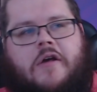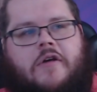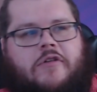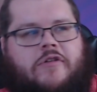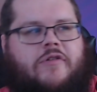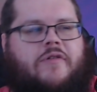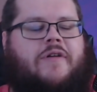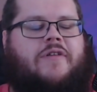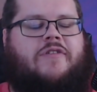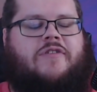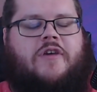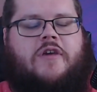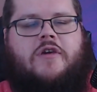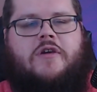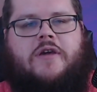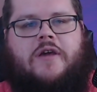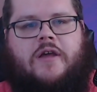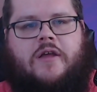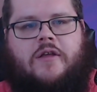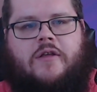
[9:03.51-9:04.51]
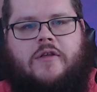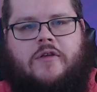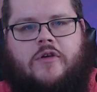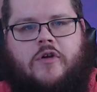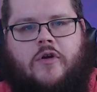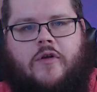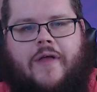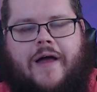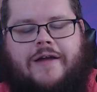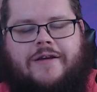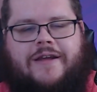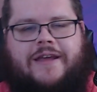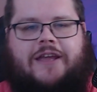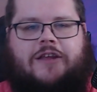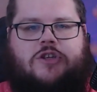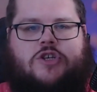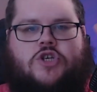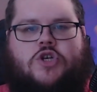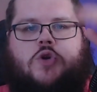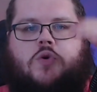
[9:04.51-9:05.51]
So let's say you're allowed to
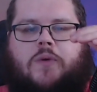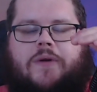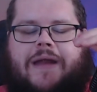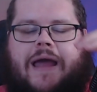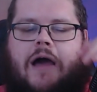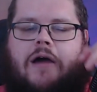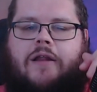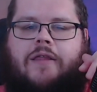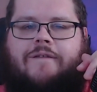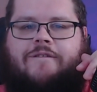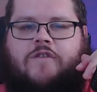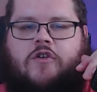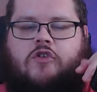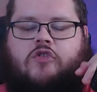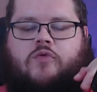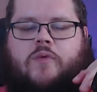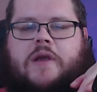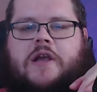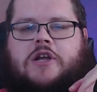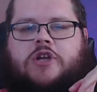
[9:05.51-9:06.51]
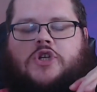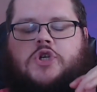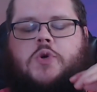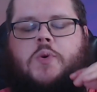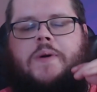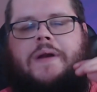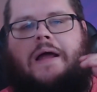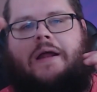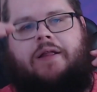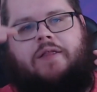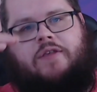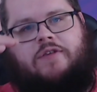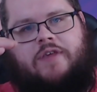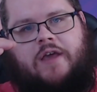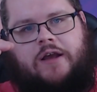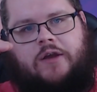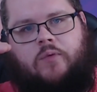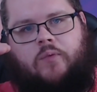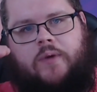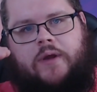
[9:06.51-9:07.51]
get 2 renown in the first week and 2 renown in the
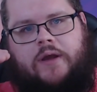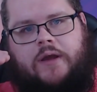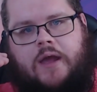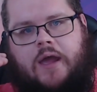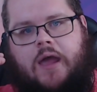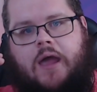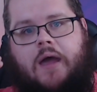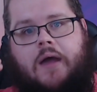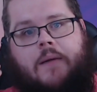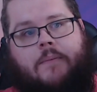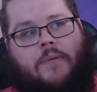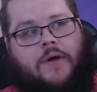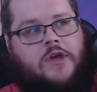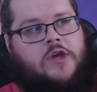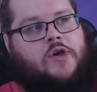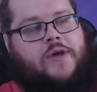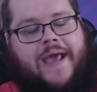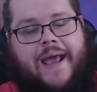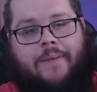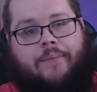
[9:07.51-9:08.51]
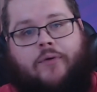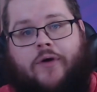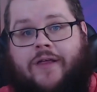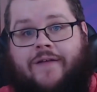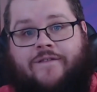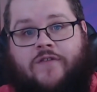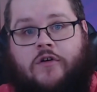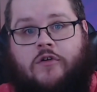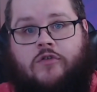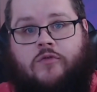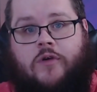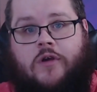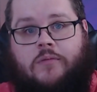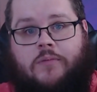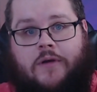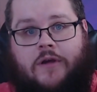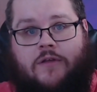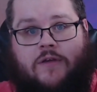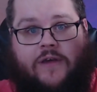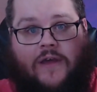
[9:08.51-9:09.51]
second week, but you can't play the first week
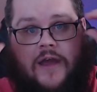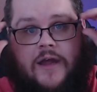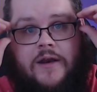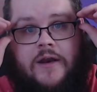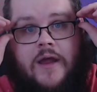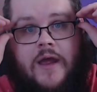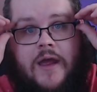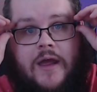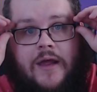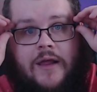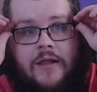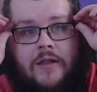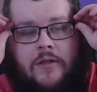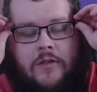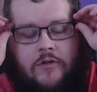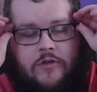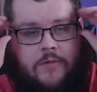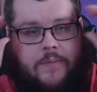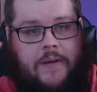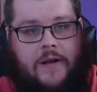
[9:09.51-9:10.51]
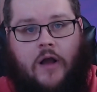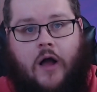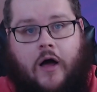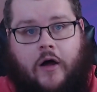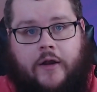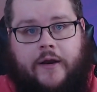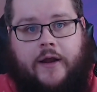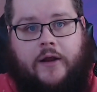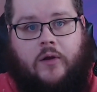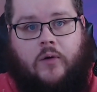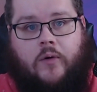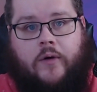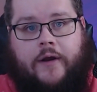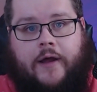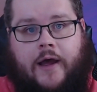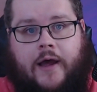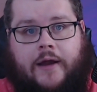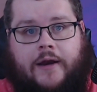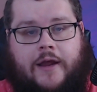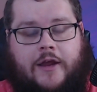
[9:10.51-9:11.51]
because again, there's a big holiday going
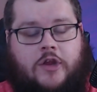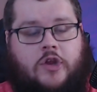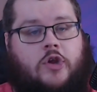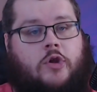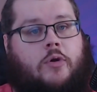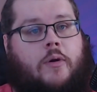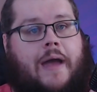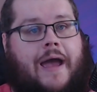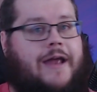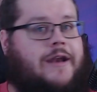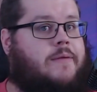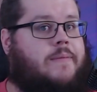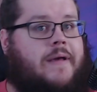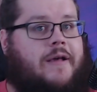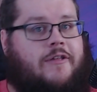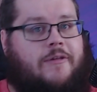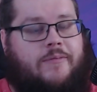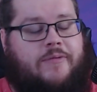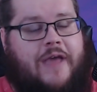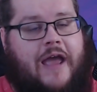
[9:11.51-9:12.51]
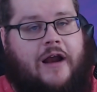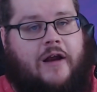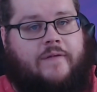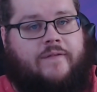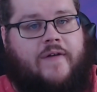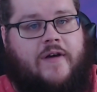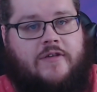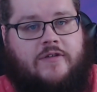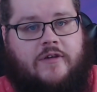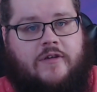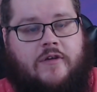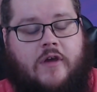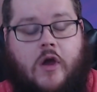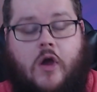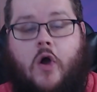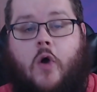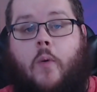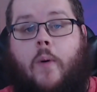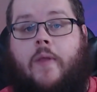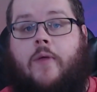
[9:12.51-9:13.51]
on and you had to make some sacrifices.
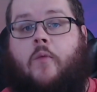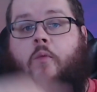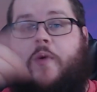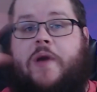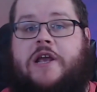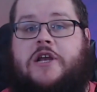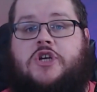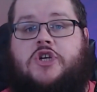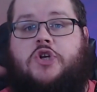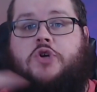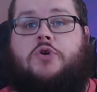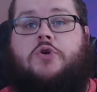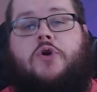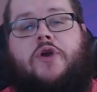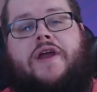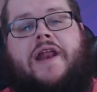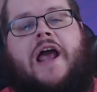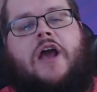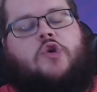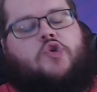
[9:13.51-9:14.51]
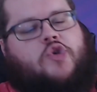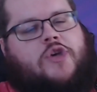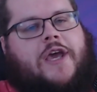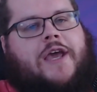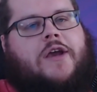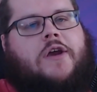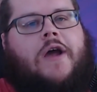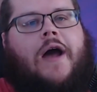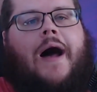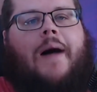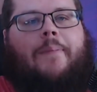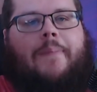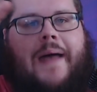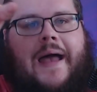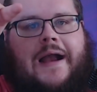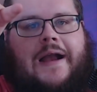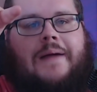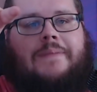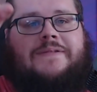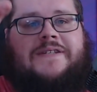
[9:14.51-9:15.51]
Well, in week 2, you can actually get caught
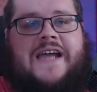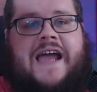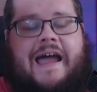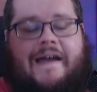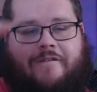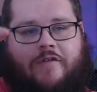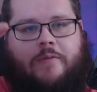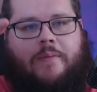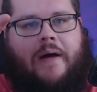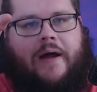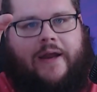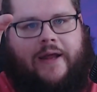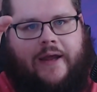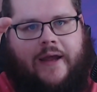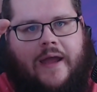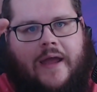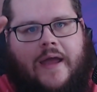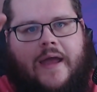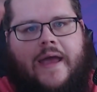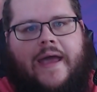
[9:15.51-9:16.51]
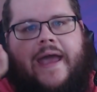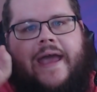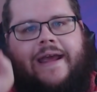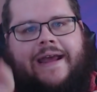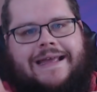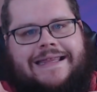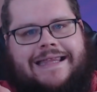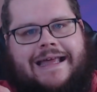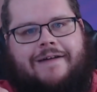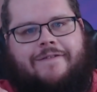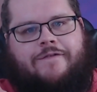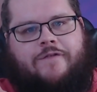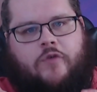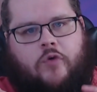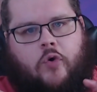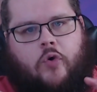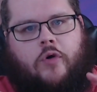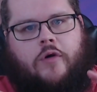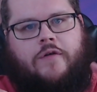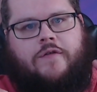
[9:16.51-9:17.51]
back up to everybody and get that
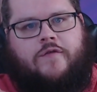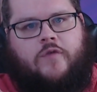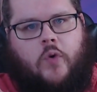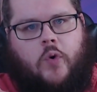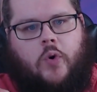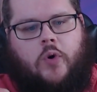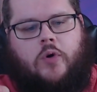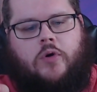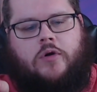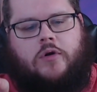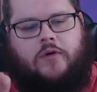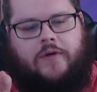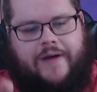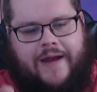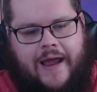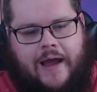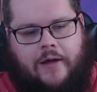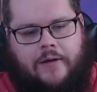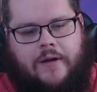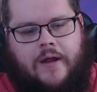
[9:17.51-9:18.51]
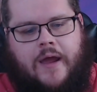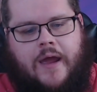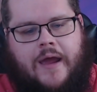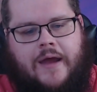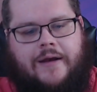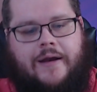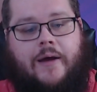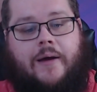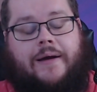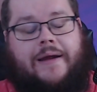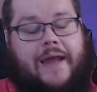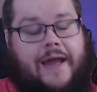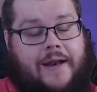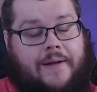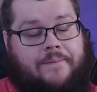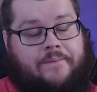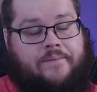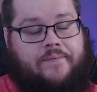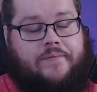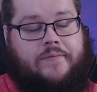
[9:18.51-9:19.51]
full renown. Now,
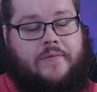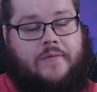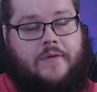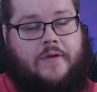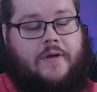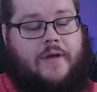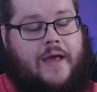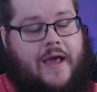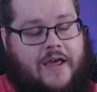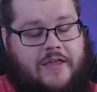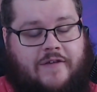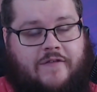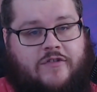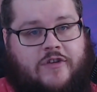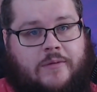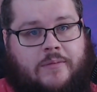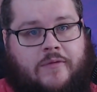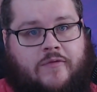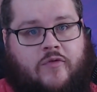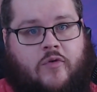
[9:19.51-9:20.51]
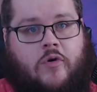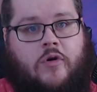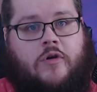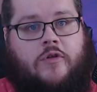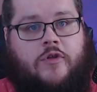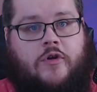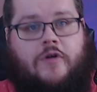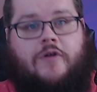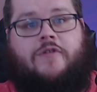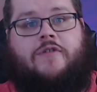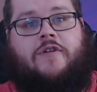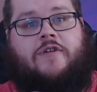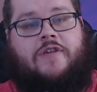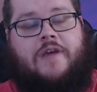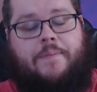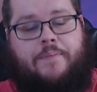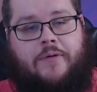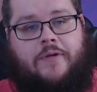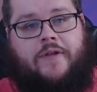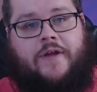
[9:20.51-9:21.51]
again, as I've said before, there is a
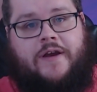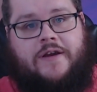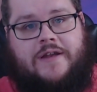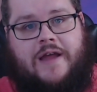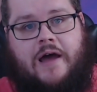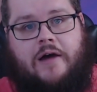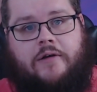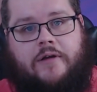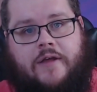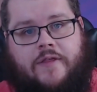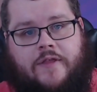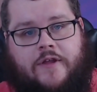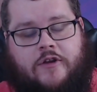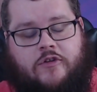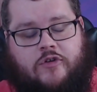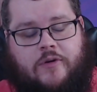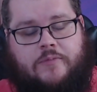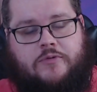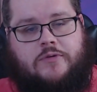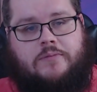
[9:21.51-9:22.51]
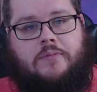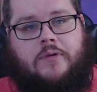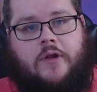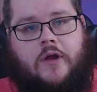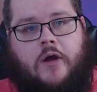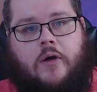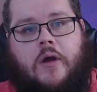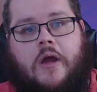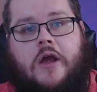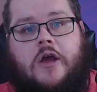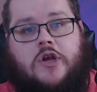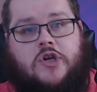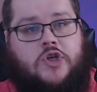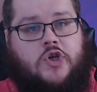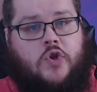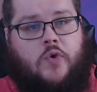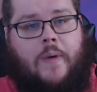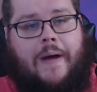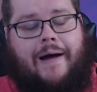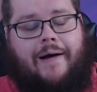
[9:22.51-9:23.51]
separate link down in the description below to
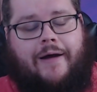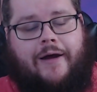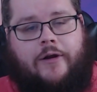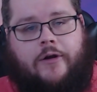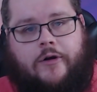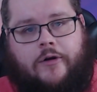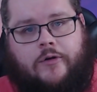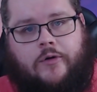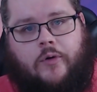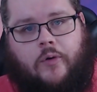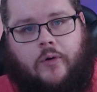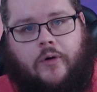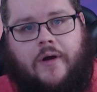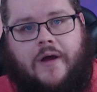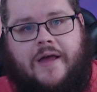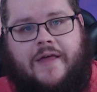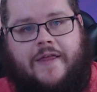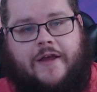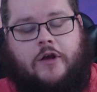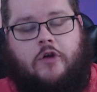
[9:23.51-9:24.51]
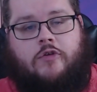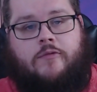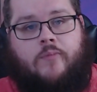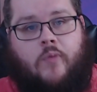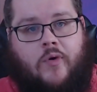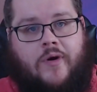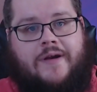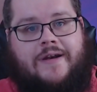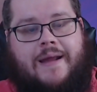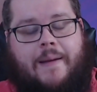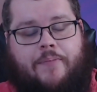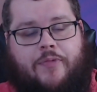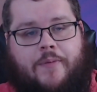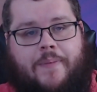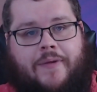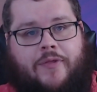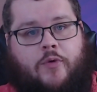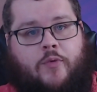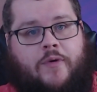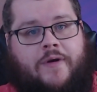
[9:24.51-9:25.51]
the Wowhead article that goes more in depth
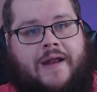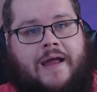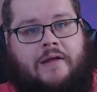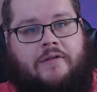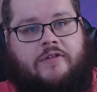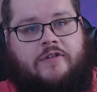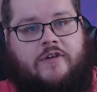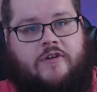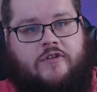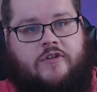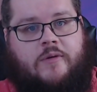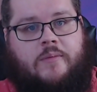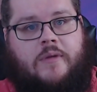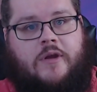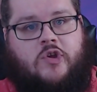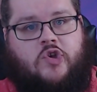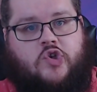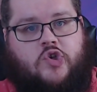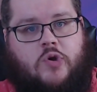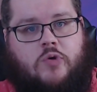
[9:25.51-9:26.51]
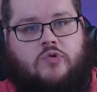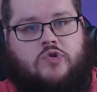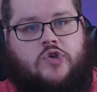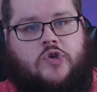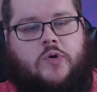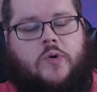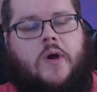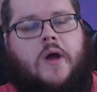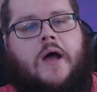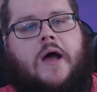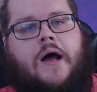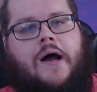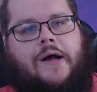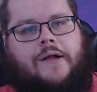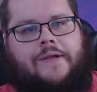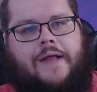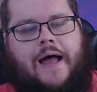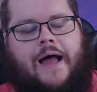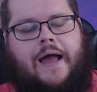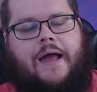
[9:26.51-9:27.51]
about the renown system and shows you a
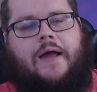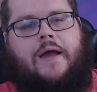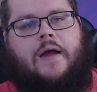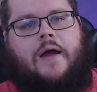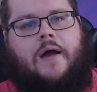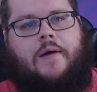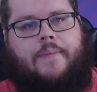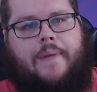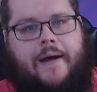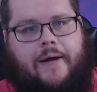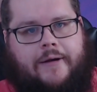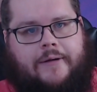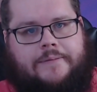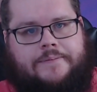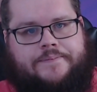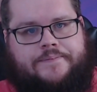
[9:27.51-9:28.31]
lot about it.